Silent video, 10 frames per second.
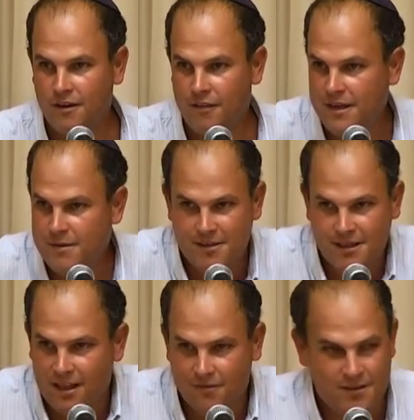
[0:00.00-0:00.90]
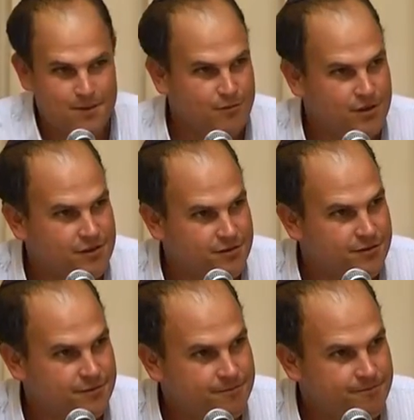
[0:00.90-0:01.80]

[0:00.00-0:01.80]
that he himself is a priest.